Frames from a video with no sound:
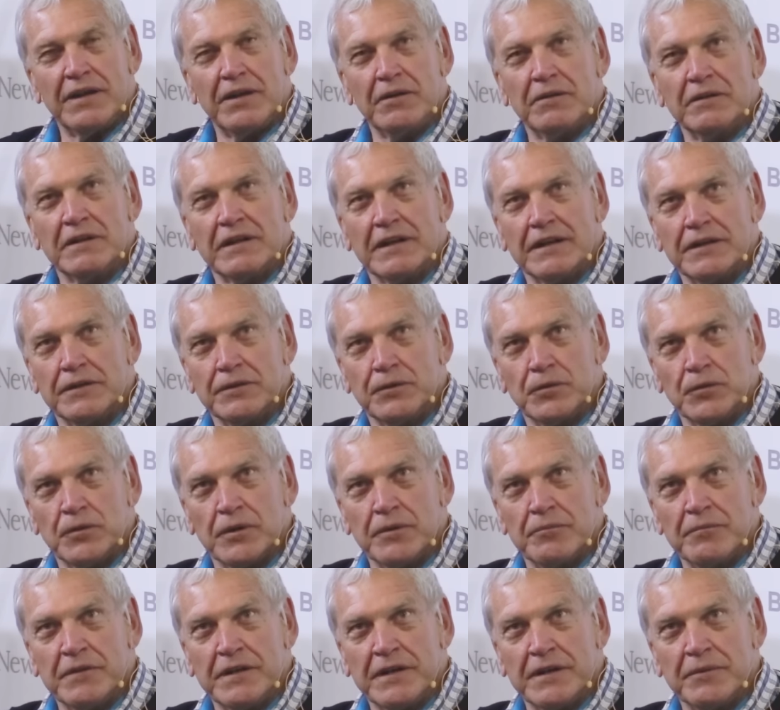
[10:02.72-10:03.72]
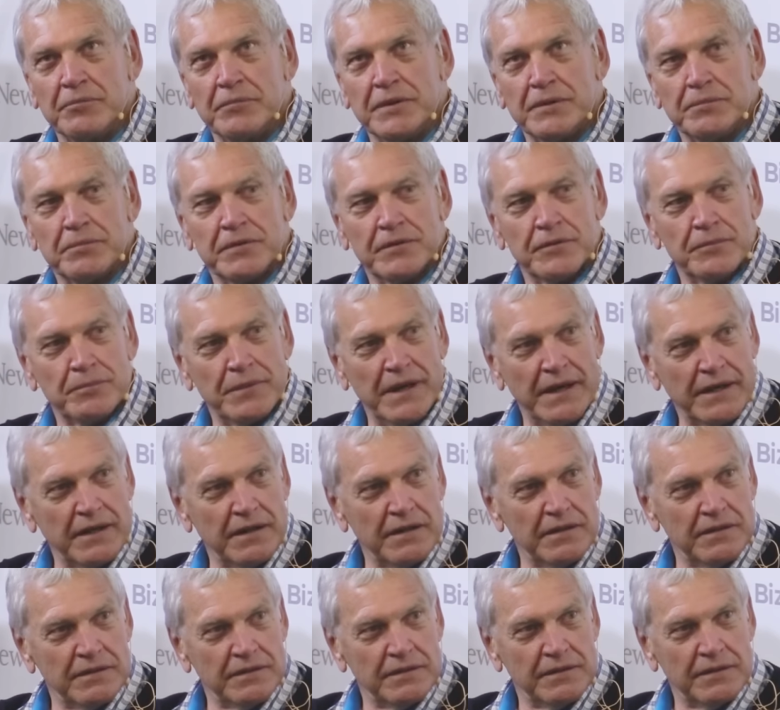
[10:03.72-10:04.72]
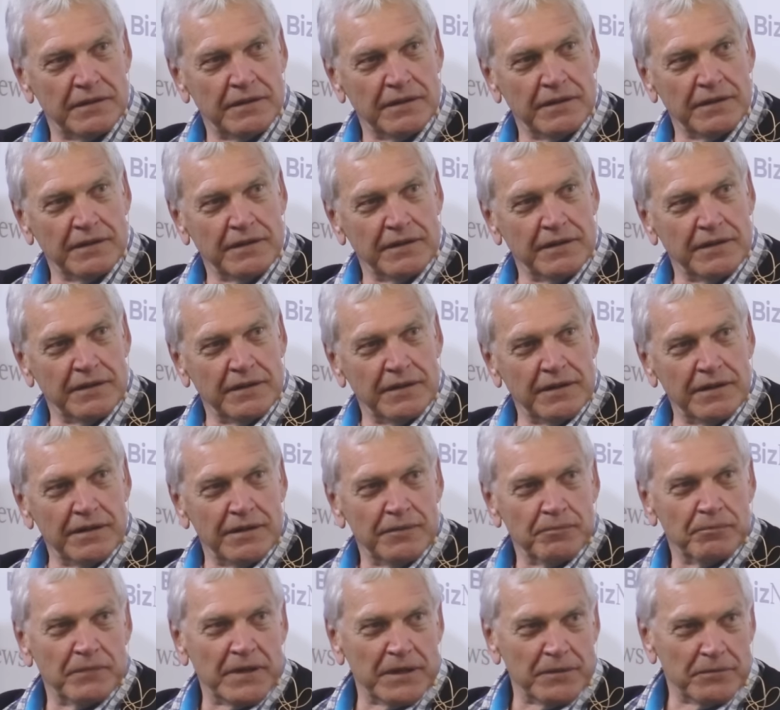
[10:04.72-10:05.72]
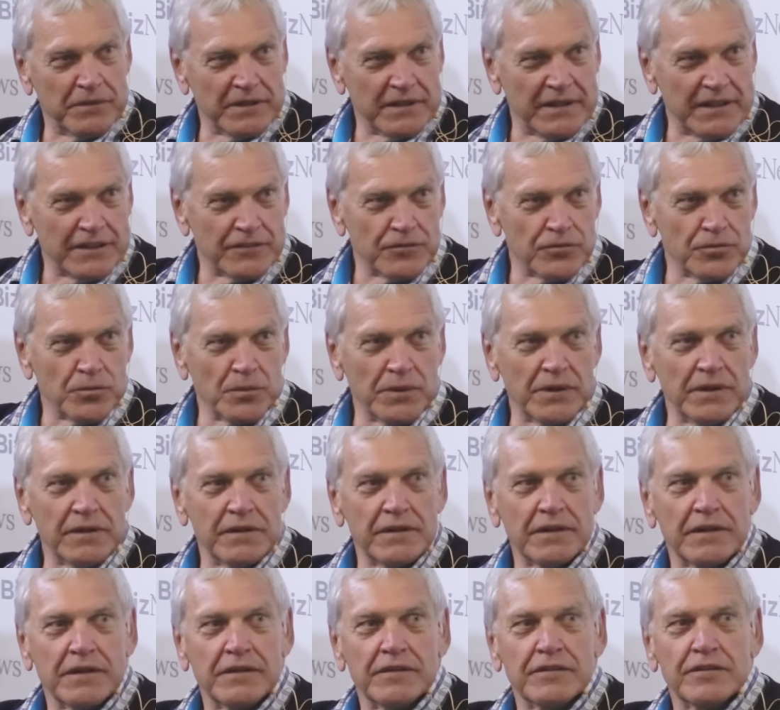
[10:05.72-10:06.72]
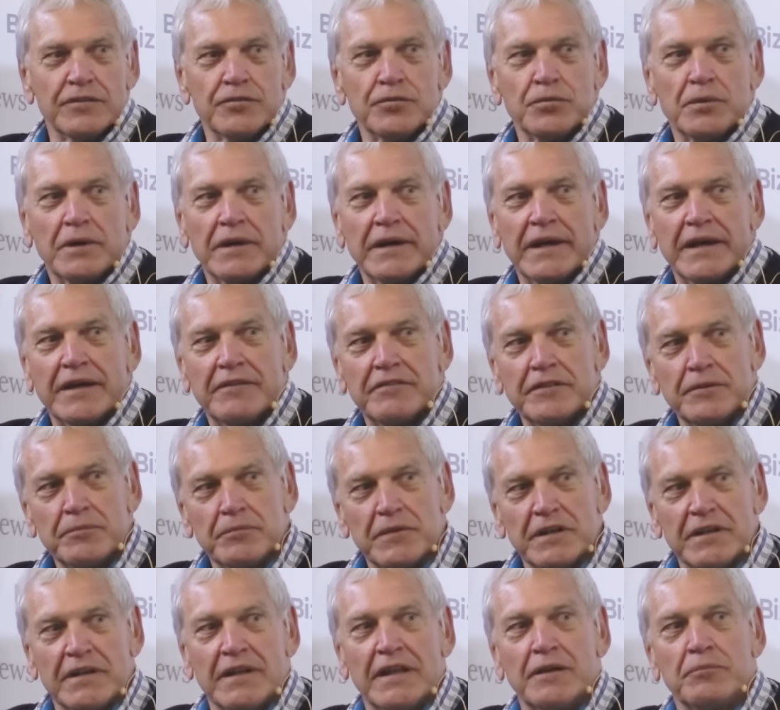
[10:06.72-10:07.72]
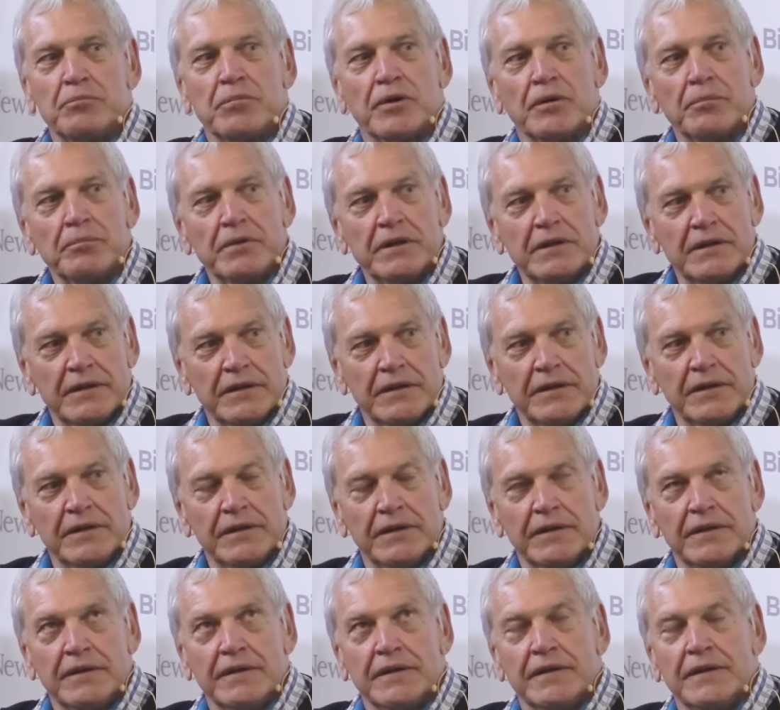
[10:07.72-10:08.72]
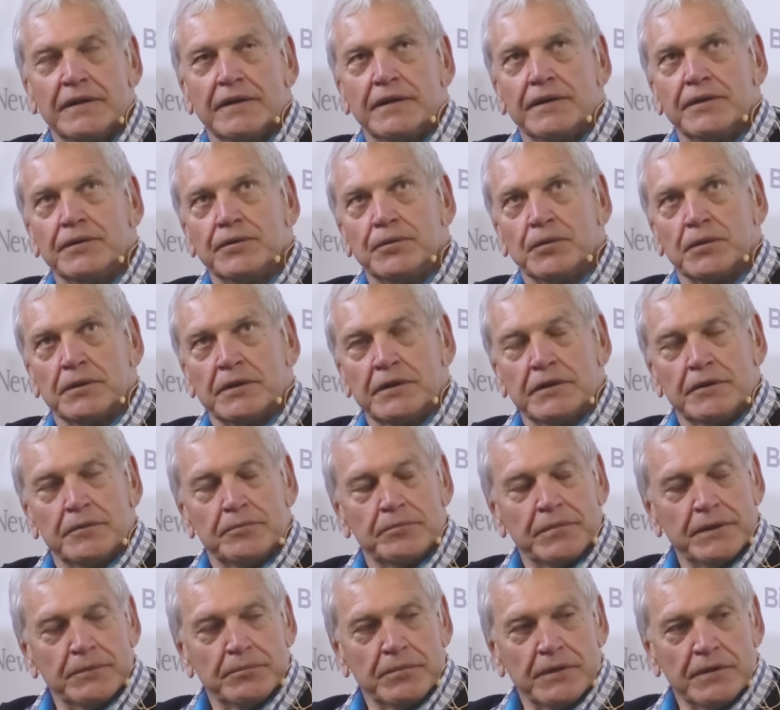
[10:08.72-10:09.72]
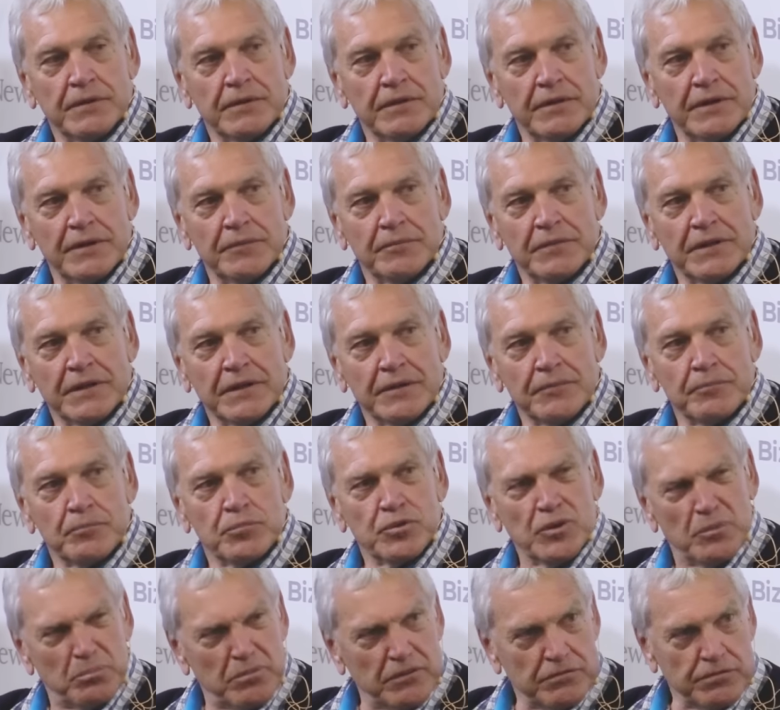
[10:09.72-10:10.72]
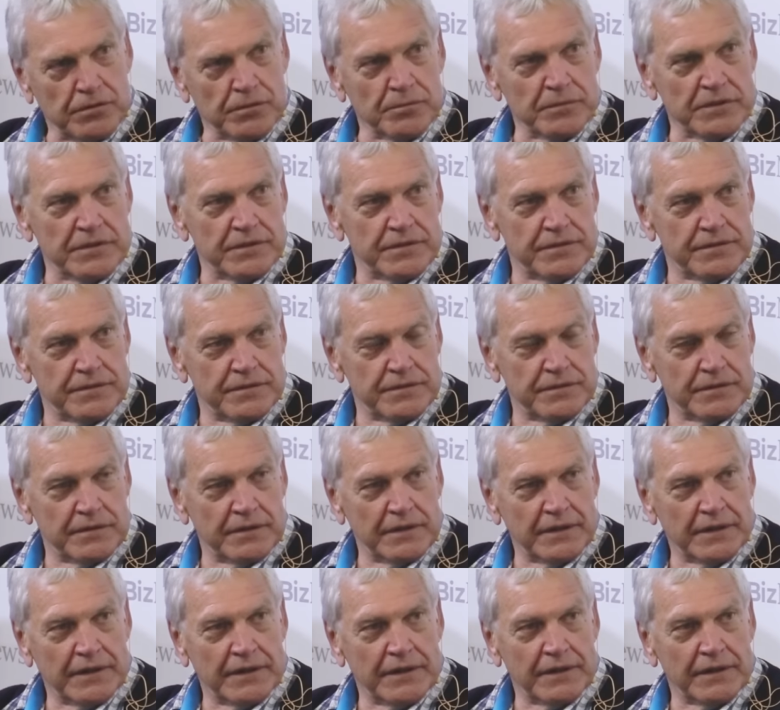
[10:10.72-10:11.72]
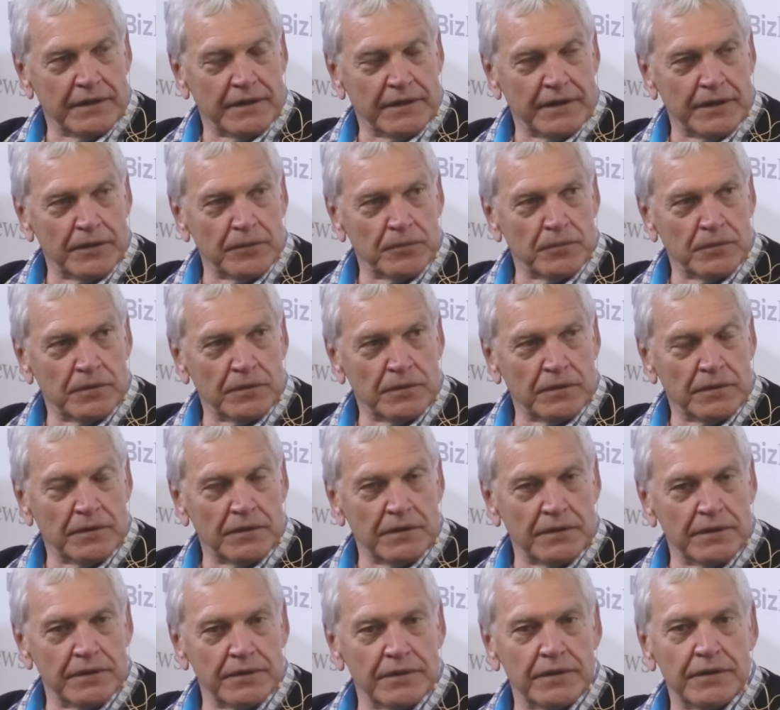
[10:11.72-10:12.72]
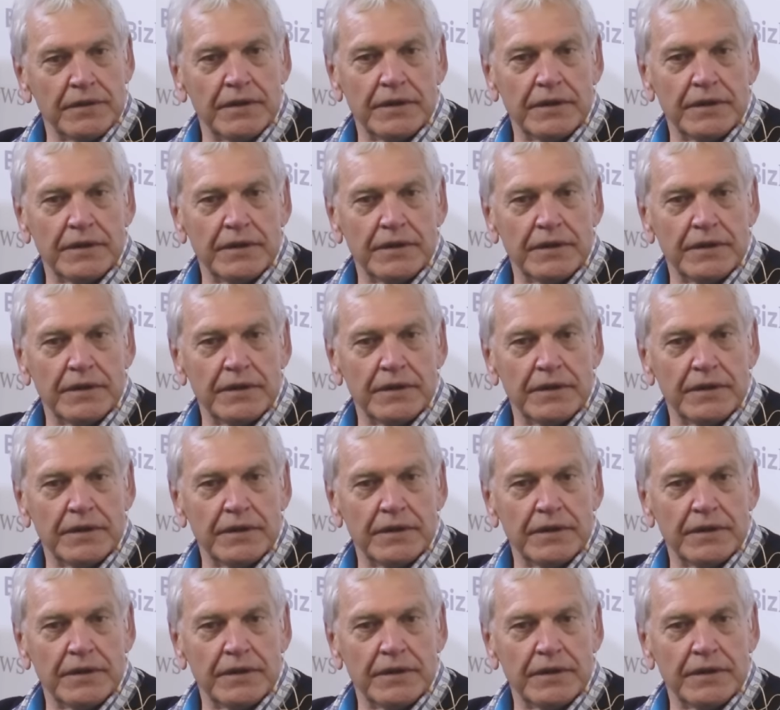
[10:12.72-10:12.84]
I don't like talking behind people's back. Maybe that's one of the reasons why I haven't been that popular talking to people about poor performance. Uh, I will